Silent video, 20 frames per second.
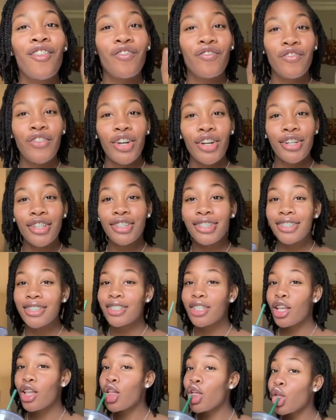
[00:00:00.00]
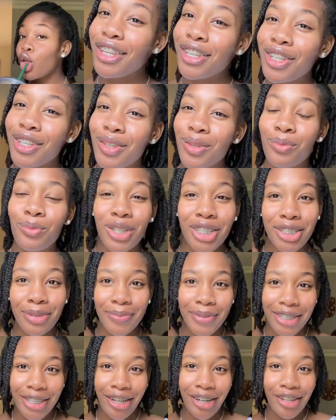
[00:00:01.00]
First, telling you which
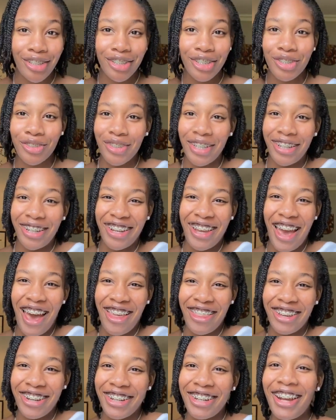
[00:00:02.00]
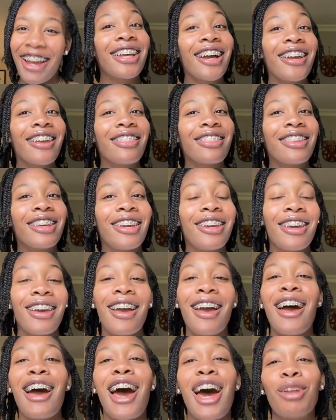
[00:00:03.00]
materials you need to gather. Secondly,
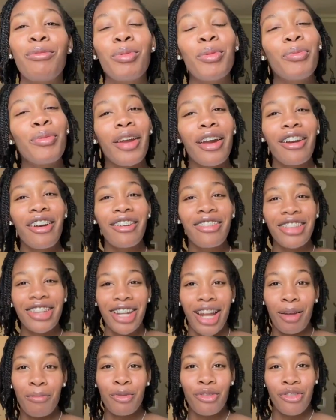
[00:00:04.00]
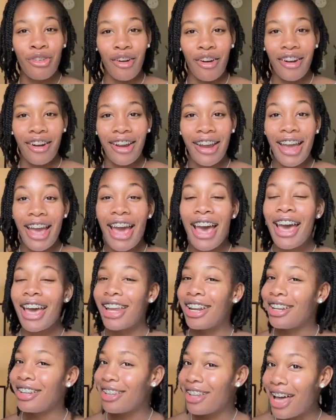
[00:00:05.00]
how to prepare the night before.
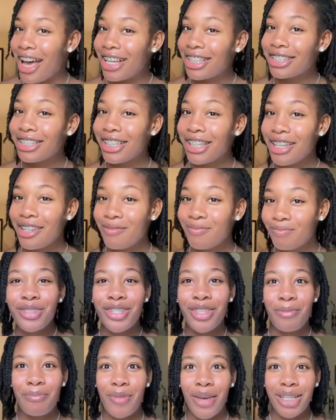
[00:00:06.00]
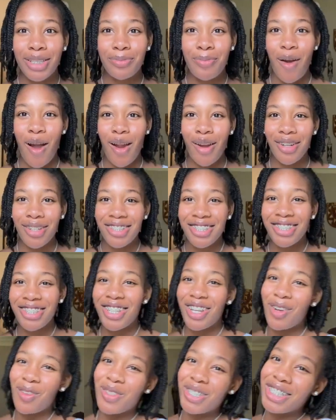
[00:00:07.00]
And lastly, to the best part,
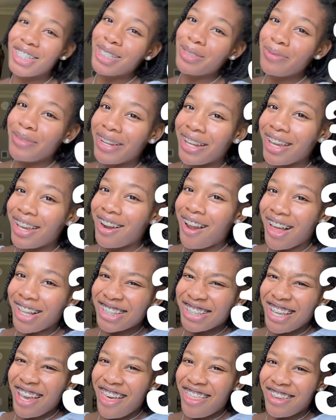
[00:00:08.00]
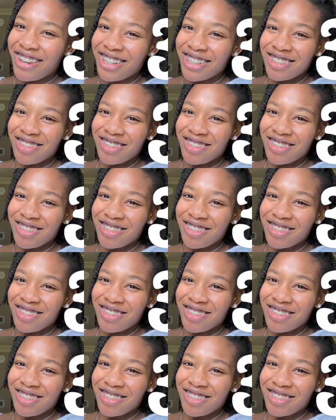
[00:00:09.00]
which is putting it all together.